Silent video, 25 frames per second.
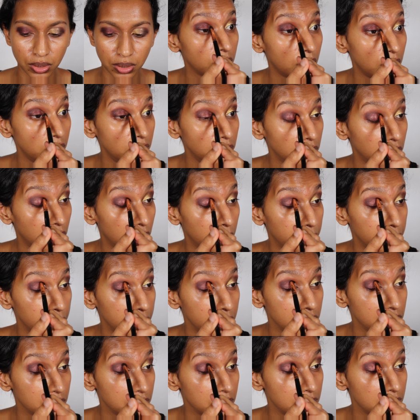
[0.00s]
Color
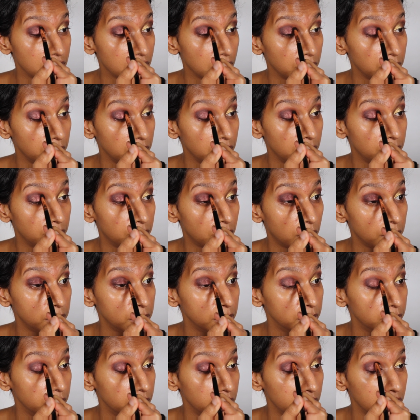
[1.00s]
combinations I would
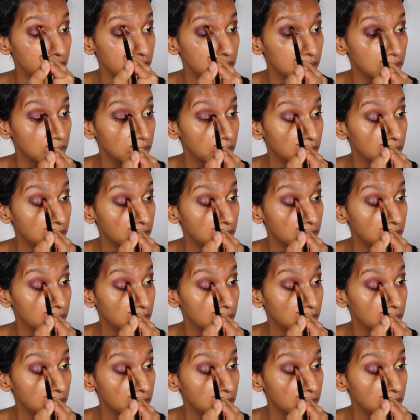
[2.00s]
probably